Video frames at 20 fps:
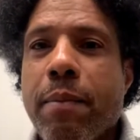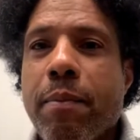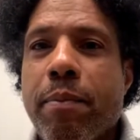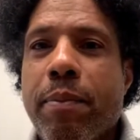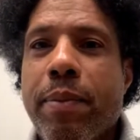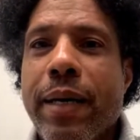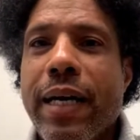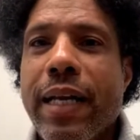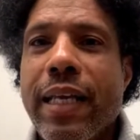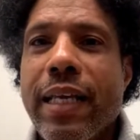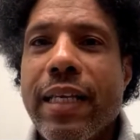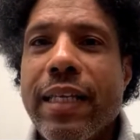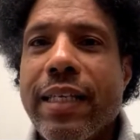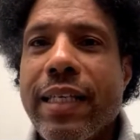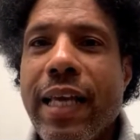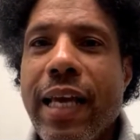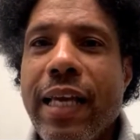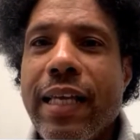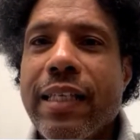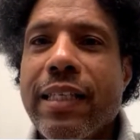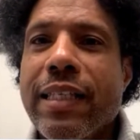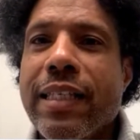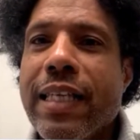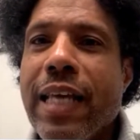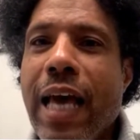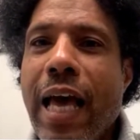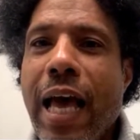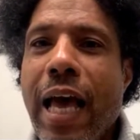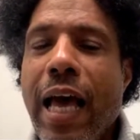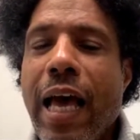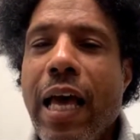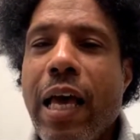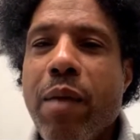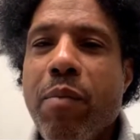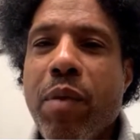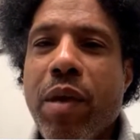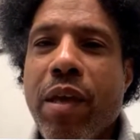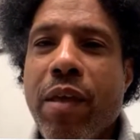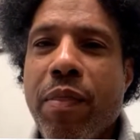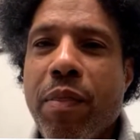but it takes
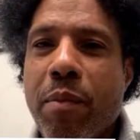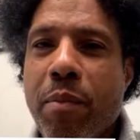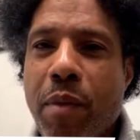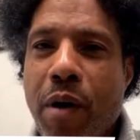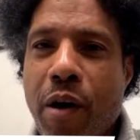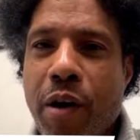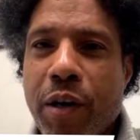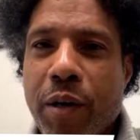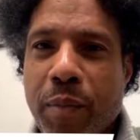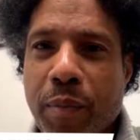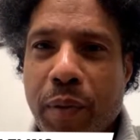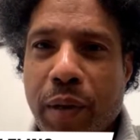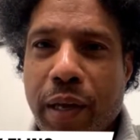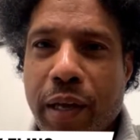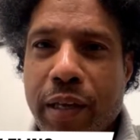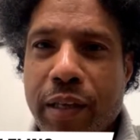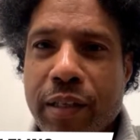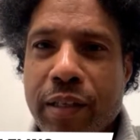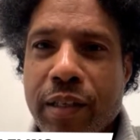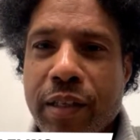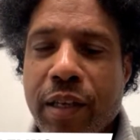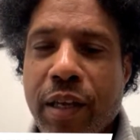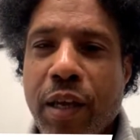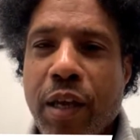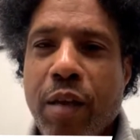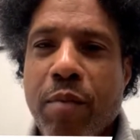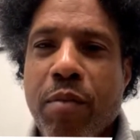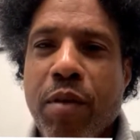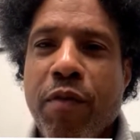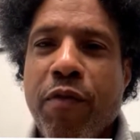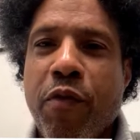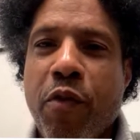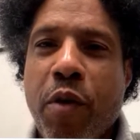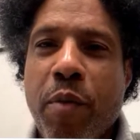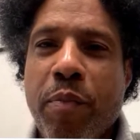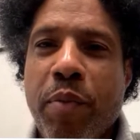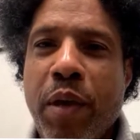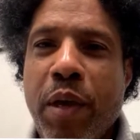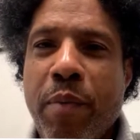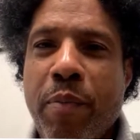time in the marketplace
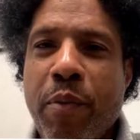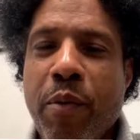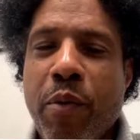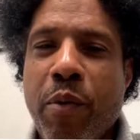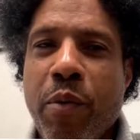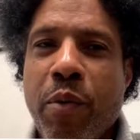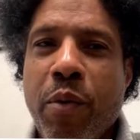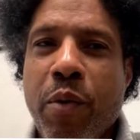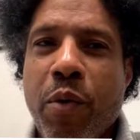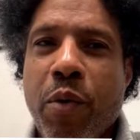before people